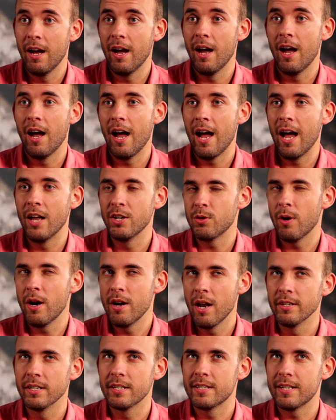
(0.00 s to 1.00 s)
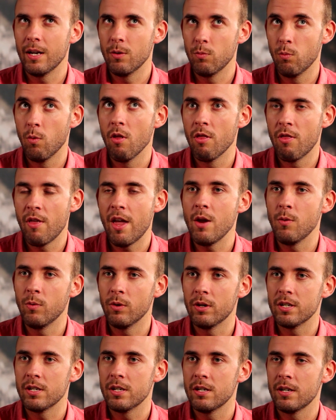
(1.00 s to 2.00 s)
uh, and try and understand what they
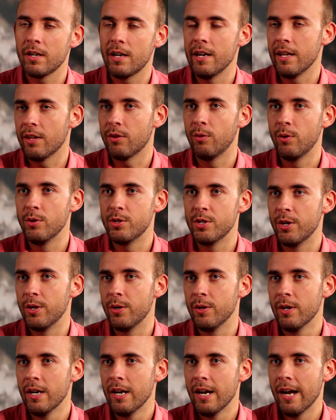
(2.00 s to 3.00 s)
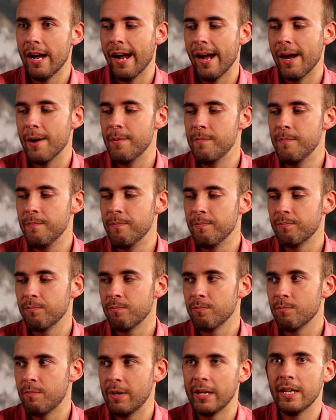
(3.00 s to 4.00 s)
would click through to. Um,
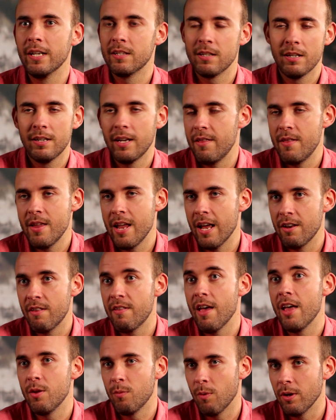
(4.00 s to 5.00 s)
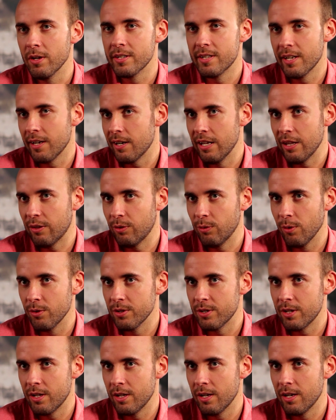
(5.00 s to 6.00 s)
because in the end they're the ones that click through
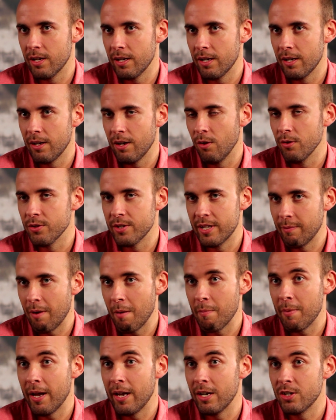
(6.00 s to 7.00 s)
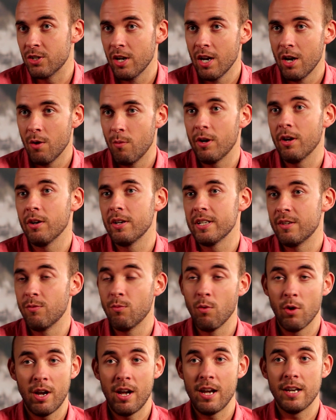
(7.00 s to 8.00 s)
onto the onto the web page, regardless
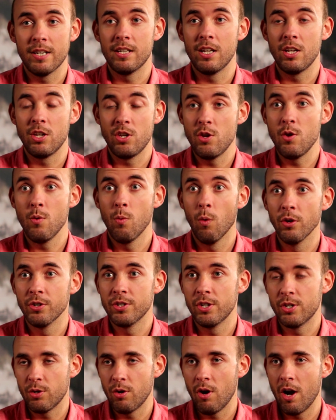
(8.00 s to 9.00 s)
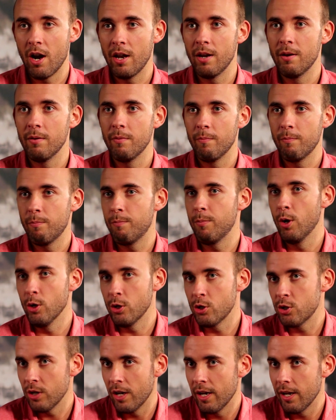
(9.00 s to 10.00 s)
of what it is that you want to try and
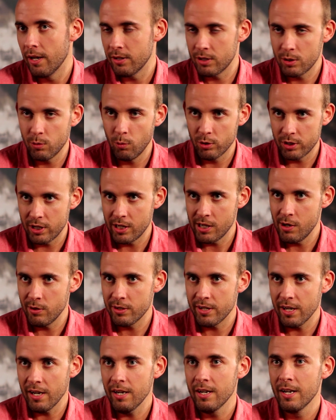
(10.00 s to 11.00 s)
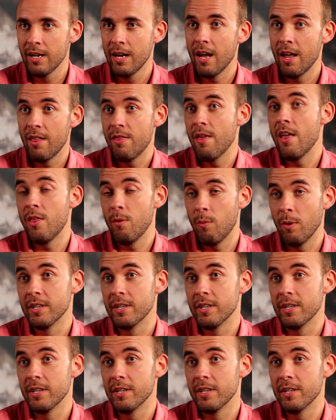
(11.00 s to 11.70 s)
push uh, towards a user. They're the